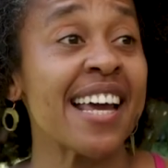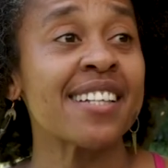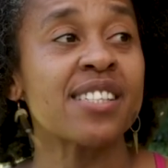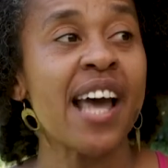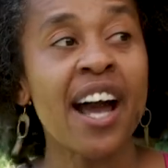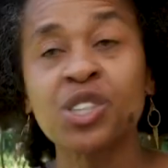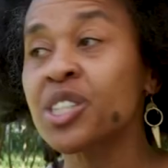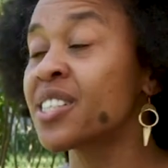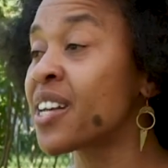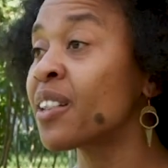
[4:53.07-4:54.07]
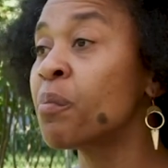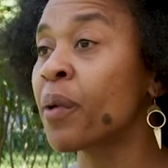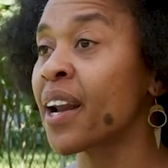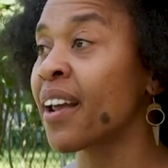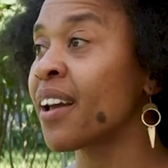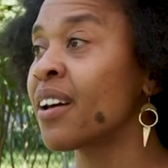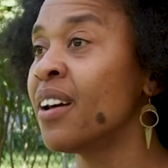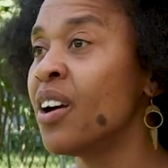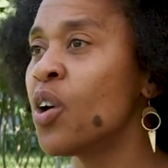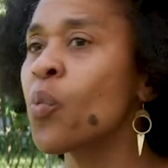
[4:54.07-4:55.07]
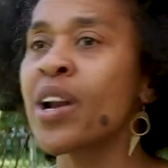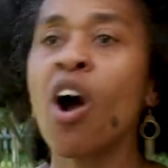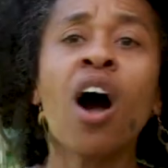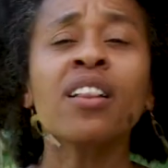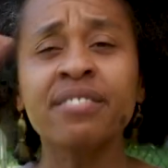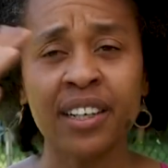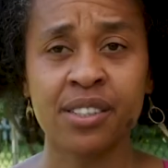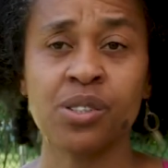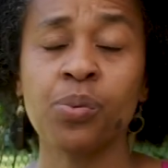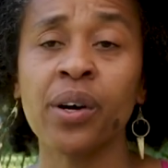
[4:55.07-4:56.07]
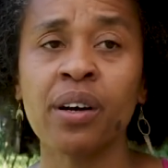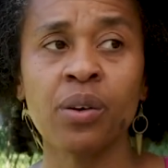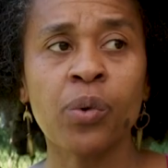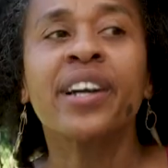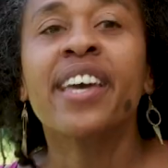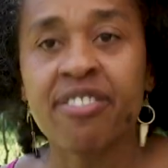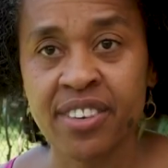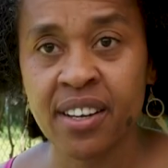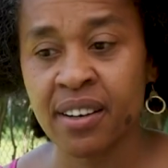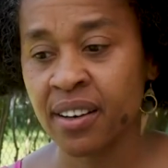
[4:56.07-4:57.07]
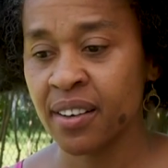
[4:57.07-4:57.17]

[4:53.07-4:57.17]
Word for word: It's actually celebrating when all of us were, were gifted